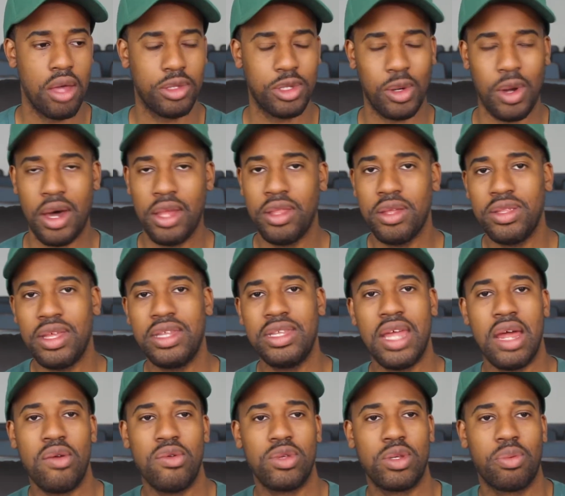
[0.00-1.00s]
So other than
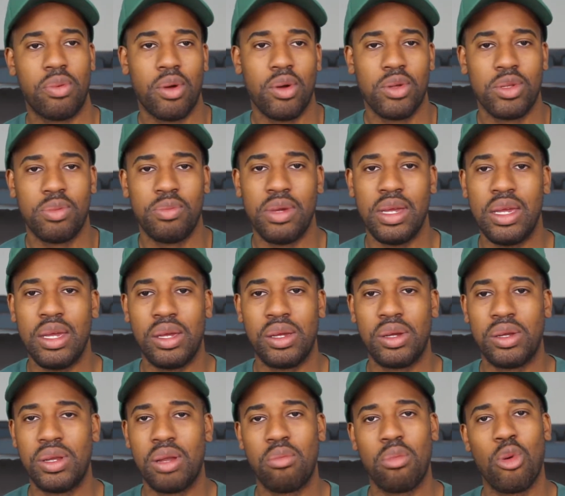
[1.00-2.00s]
Darren Sproles being
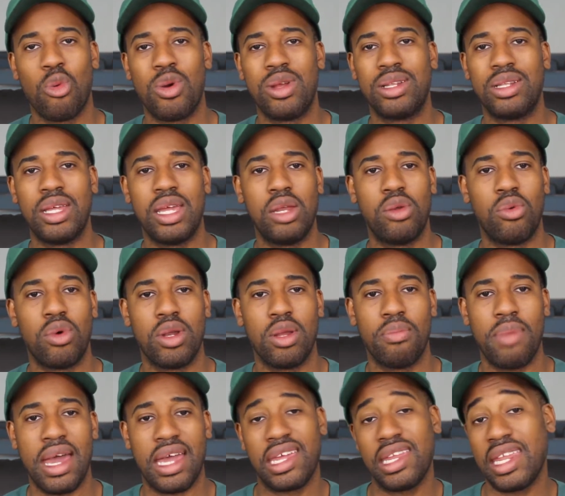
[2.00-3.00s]
your number one lead running
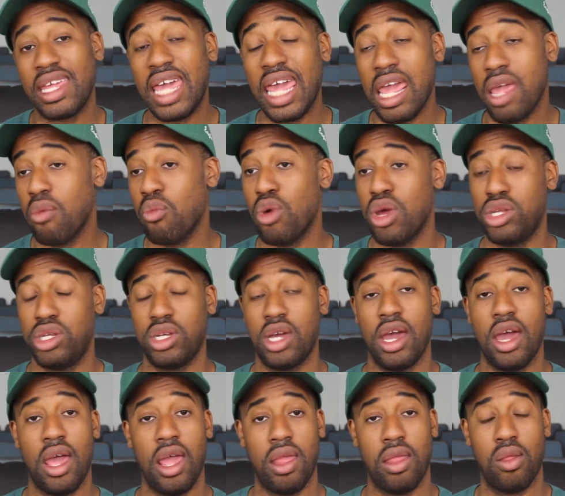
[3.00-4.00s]
back in the game, which
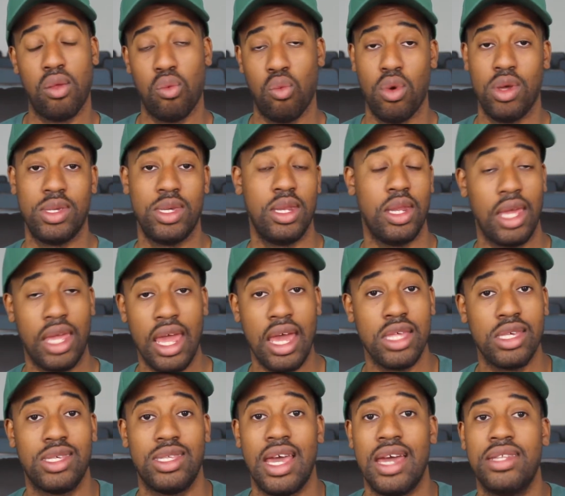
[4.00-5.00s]
I wasn't
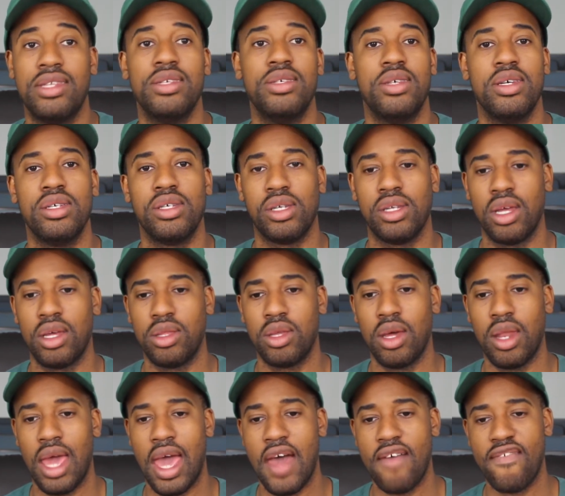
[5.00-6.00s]
against that decision. I
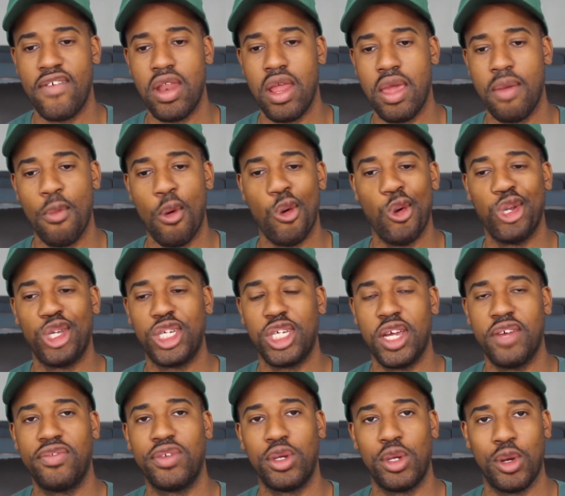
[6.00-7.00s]
thought having a more
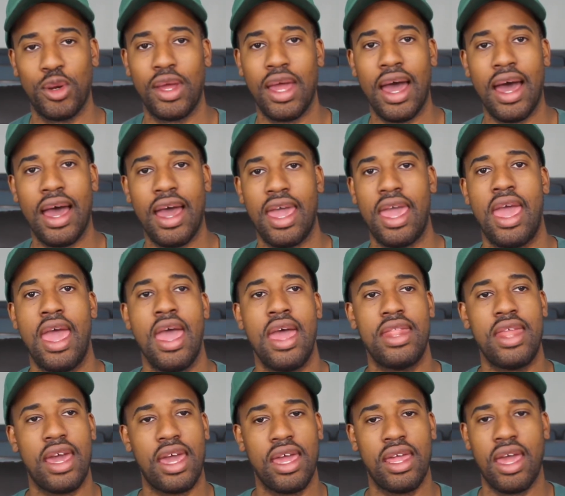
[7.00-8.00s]
shiftier guy
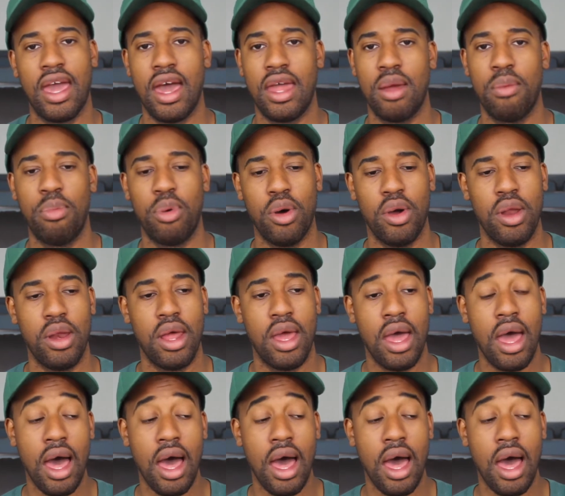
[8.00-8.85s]
that can kind of put